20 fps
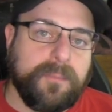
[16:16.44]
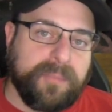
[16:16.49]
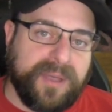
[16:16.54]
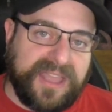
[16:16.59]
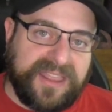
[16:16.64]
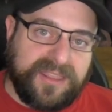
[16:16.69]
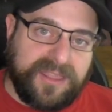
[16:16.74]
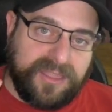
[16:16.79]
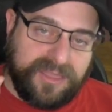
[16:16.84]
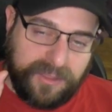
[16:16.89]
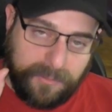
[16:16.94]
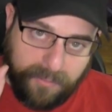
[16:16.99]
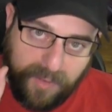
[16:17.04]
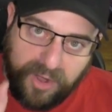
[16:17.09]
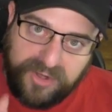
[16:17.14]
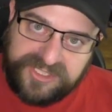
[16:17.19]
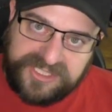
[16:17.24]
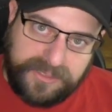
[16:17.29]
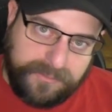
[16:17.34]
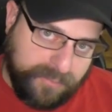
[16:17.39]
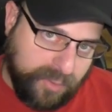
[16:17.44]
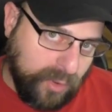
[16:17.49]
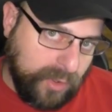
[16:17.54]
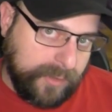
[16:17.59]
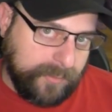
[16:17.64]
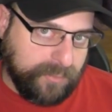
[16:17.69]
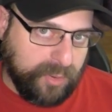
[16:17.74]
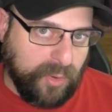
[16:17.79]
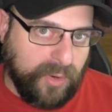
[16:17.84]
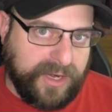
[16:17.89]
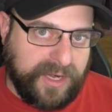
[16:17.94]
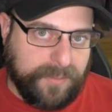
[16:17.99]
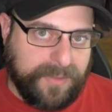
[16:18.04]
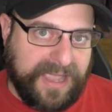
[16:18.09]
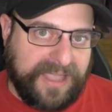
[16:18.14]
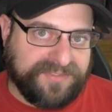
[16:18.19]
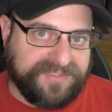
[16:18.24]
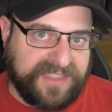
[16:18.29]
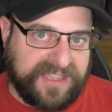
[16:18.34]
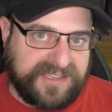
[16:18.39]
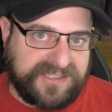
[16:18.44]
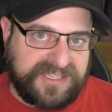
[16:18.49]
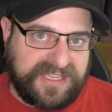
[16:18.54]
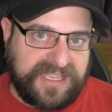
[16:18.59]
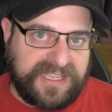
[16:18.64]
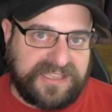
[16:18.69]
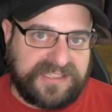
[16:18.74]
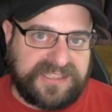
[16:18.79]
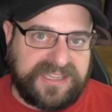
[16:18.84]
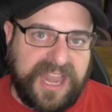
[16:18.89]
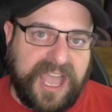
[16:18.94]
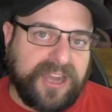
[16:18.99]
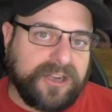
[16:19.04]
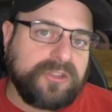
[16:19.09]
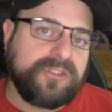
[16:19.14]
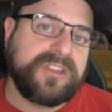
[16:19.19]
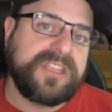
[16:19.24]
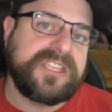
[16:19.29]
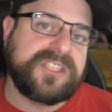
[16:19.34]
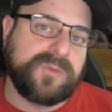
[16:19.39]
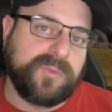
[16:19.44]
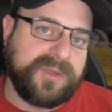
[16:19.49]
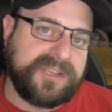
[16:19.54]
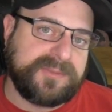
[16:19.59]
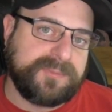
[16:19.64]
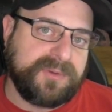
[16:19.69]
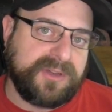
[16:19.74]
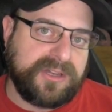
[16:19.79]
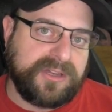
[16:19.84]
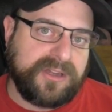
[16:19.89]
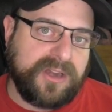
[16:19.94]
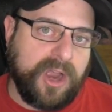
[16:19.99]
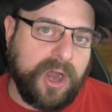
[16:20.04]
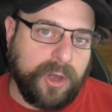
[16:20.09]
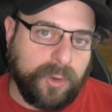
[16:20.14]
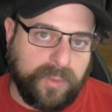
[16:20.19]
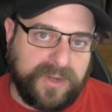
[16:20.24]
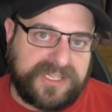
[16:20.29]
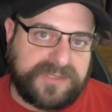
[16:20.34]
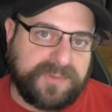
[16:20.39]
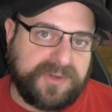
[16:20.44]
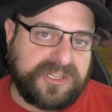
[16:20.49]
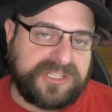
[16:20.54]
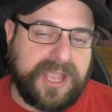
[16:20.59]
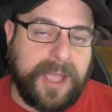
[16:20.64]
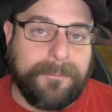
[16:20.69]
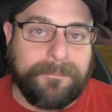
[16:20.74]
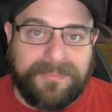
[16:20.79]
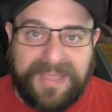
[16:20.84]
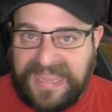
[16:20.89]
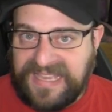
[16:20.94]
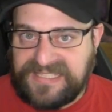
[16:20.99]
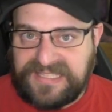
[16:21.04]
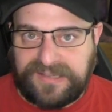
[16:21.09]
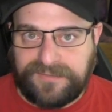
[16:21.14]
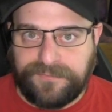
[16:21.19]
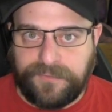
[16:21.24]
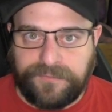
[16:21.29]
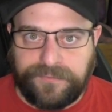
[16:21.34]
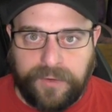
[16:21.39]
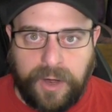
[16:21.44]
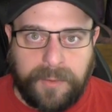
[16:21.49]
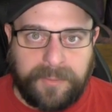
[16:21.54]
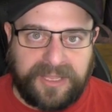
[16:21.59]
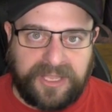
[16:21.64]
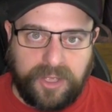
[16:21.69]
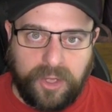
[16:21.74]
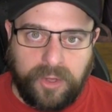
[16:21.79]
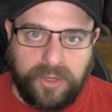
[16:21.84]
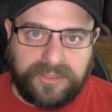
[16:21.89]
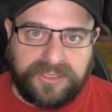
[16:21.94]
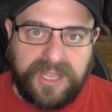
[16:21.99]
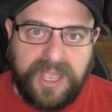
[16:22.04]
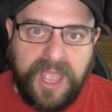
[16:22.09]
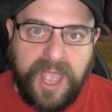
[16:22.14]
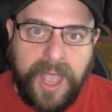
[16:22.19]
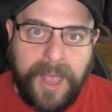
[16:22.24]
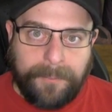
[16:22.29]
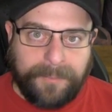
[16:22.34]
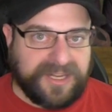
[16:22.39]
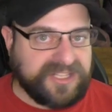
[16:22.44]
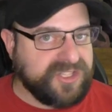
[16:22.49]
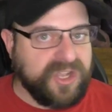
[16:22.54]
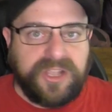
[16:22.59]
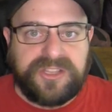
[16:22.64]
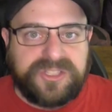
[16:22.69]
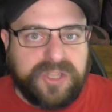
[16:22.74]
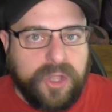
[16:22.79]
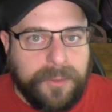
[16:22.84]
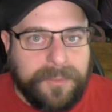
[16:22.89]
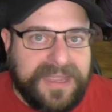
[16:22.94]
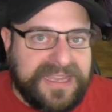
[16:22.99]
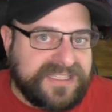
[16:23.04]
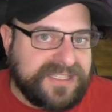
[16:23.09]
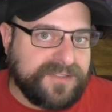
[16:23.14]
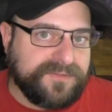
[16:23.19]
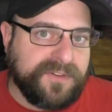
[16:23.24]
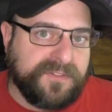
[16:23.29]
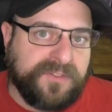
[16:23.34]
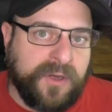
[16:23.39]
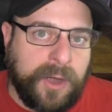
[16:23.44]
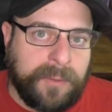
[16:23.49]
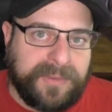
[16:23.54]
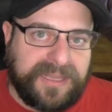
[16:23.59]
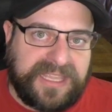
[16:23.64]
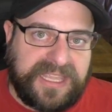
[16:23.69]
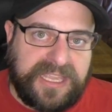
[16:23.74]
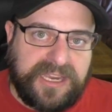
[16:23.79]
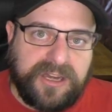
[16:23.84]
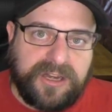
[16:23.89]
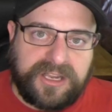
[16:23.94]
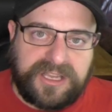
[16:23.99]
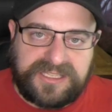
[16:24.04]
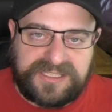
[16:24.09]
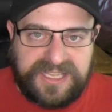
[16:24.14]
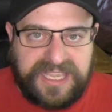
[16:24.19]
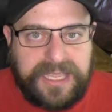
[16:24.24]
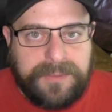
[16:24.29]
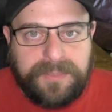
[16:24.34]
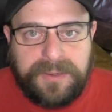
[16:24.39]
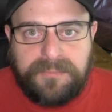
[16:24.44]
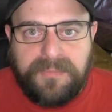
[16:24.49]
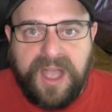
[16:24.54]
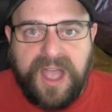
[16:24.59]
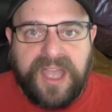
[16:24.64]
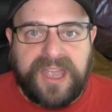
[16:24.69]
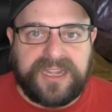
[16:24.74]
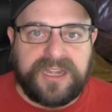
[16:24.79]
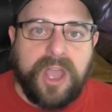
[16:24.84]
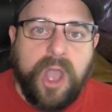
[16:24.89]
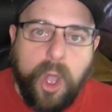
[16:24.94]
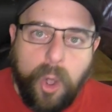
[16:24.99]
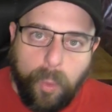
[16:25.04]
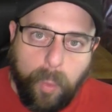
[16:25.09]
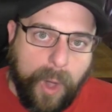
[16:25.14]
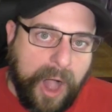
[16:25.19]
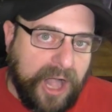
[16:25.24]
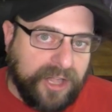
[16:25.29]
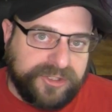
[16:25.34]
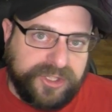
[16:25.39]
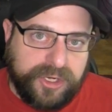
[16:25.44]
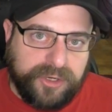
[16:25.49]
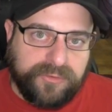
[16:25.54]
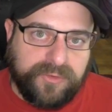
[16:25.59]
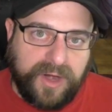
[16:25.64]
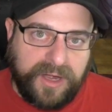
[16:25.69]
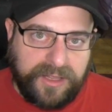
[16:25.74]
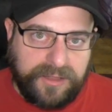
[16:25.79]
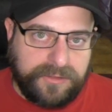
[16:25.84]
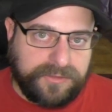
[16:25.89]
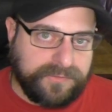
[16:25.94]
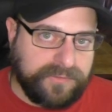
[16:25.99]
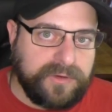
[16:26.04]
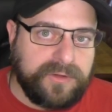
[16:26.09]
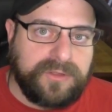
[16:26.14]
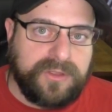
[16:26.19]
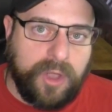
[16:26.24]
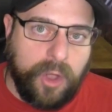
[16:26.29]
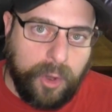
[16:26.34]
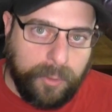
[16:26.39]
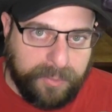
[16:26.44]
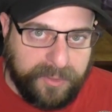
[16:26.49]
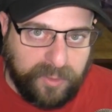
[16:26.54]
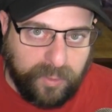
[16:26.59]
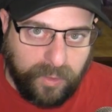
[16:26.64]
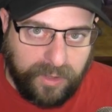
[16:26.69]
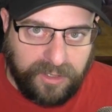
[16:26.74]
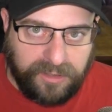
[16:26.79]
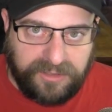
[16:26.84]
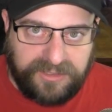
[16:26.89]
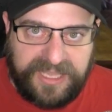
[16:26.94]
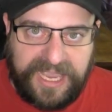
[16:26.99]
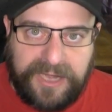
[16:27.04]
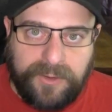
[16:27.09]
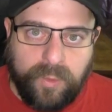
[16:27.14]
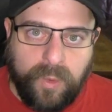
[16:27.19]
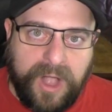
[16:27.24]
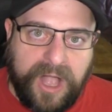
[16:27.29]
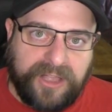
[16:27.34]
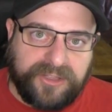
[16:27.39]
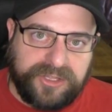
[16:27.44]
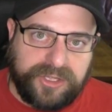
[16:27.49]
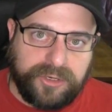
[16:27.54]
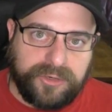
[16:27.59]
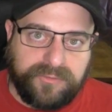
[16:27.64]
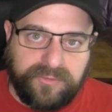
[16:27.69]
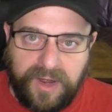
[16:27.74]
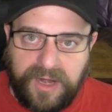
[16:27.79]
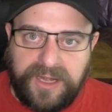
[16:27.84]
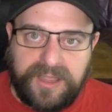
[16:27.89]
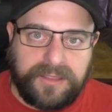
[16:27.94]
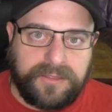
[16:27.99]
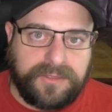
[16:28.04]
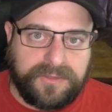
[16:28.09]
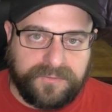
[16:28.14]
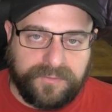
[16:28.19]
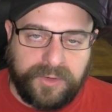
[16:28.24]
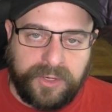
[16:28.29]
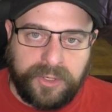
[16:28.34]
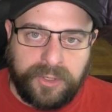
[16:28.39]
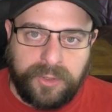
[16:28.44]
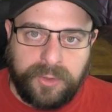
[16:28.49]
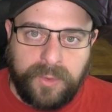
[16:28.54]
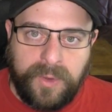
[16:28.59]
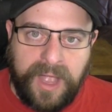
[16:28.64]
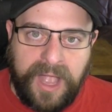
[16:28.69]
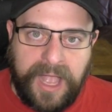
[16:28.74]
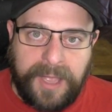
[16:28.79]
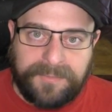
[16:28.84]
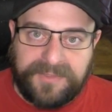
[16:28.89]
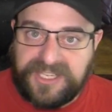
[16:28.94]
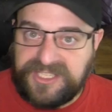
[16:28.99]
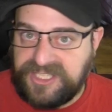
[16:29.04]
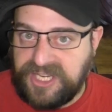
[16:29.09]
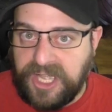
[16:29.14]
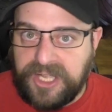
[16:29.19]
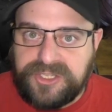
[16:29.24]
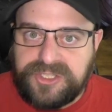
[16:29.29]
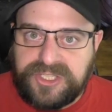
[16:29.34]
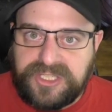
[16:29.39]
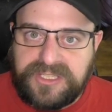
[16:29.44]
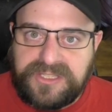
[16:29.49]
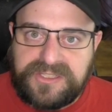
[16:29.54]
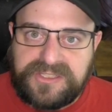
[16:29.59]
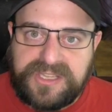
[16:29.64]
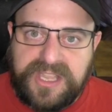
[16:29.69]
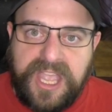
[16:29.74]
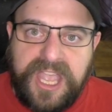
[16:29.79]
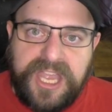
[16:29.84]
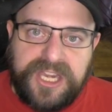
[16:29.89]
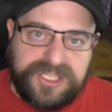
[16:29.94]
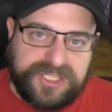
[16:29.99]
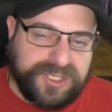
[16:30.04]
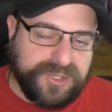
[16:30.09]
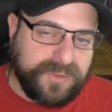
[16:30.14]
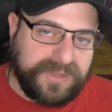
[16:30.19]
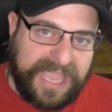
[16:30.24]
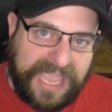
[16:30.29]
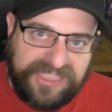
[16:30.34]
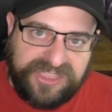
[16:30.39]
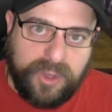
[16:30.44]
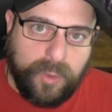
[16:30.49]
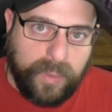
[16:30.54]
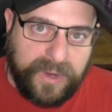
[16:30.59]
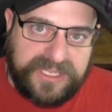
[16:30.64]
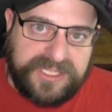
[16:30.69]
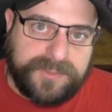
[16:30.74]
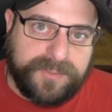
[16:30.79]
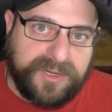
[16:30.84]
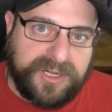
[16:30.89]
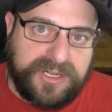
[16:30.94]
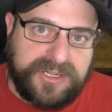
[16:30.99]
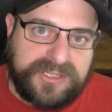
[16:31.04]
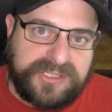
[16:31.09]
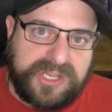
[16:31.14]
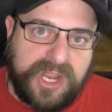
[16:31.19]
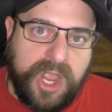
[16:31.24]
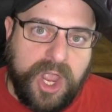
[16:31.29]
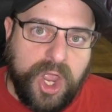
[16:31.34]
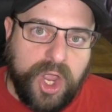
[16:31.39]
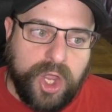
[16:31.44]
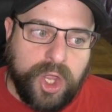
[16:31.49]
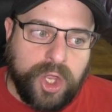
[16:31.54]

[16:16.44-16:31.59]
But the most important point about this is not only is our Whispers amazing for farming gold, but it's also amazing for farming gear. Because keep in mind, while you're running through the open world and while you're running through the dungeons to get the Whispers,